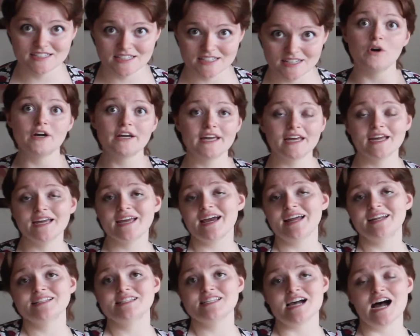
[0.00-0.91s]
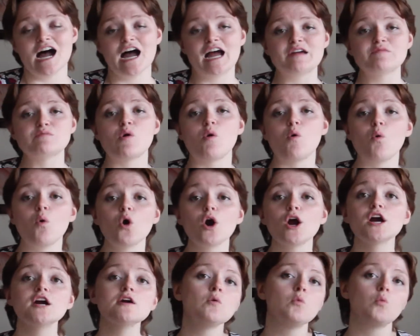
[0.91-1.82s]
1 gig at a time
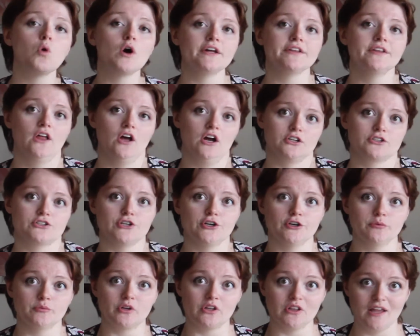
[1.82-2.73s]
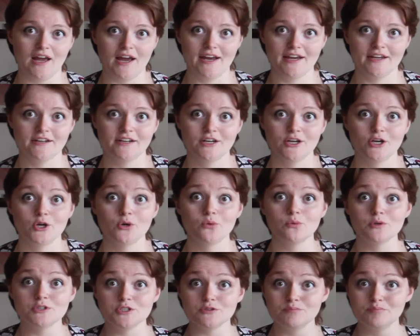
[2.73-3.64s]
or 1 long-term client,
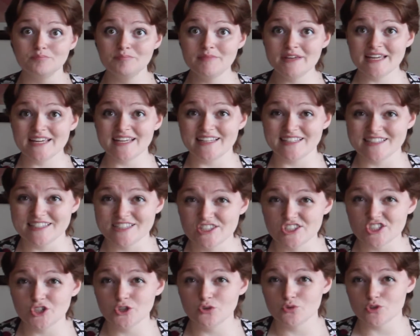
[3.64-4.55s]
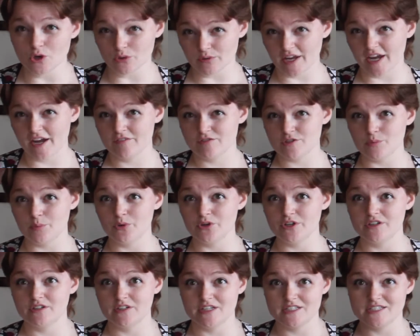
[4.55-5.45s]
which means you don't have to
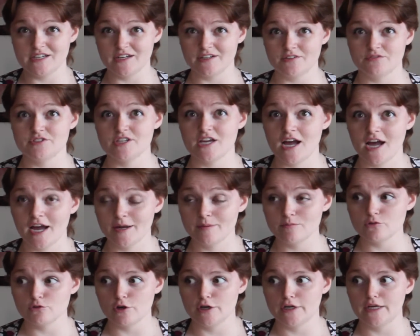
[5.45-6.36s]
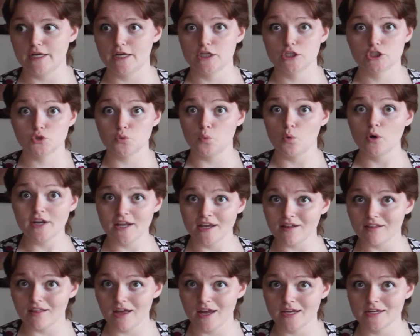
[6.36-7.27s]
put in a ton of time trying to get 20
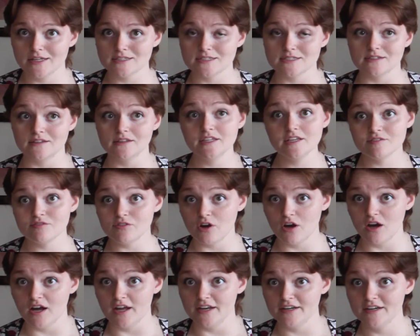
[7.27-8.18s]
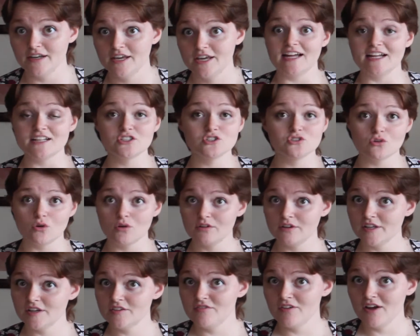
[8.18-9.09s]
clients to live on. That's
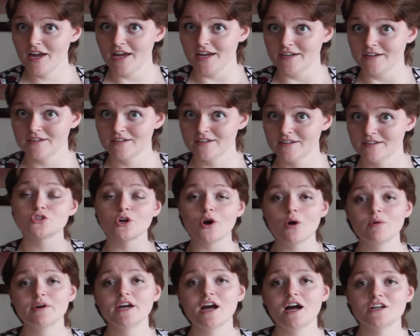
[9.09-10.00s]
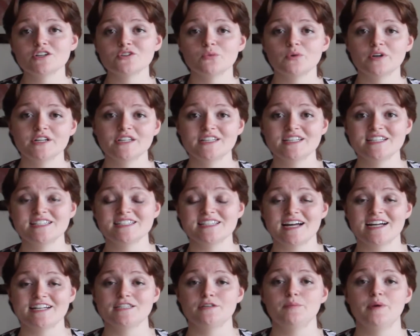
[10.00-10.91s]
totally fine. So going onto one of these
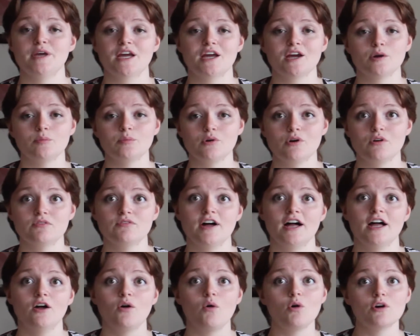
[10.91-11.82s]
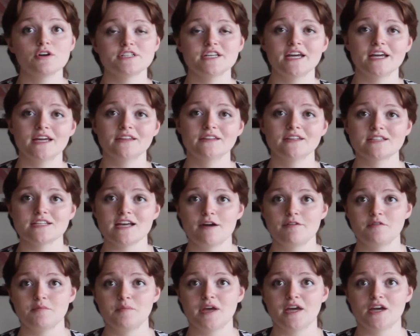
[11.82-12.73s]
sites and making a profile or taking the
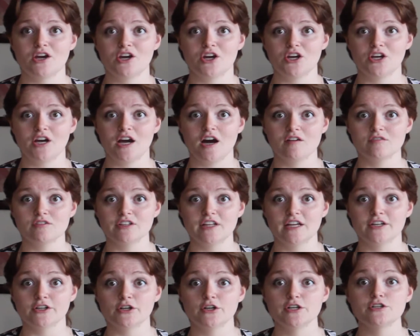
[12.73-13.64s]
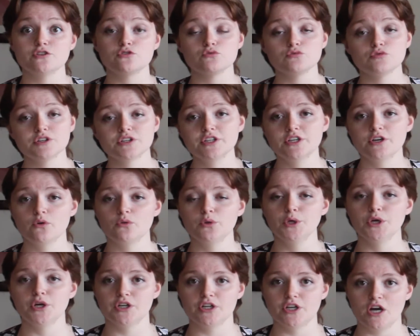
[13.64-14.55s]
time to make a good cover letter is really
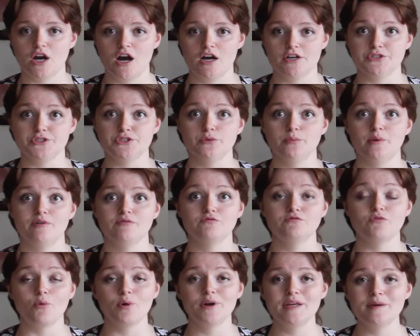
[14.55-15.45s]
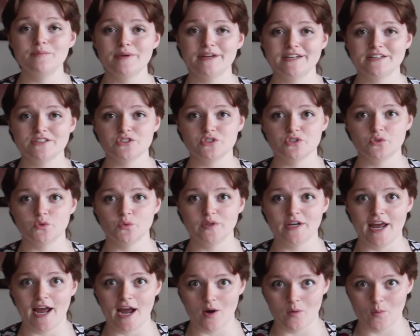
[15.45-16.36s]
only going to cost you about 40 minutes to
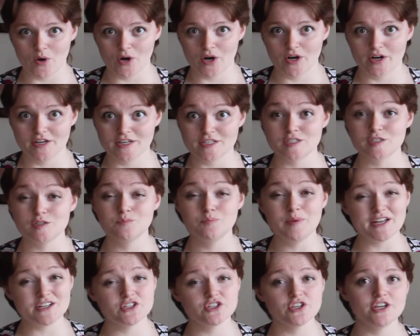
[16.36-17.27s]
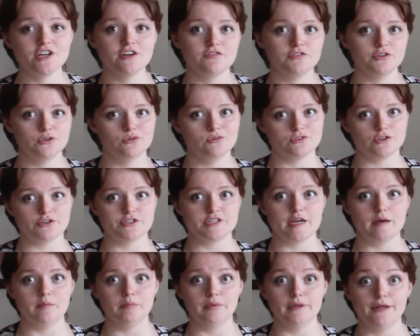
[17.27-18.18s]
an hour, especially if you use our
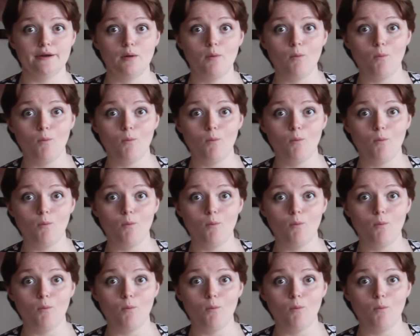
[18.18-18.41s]
template.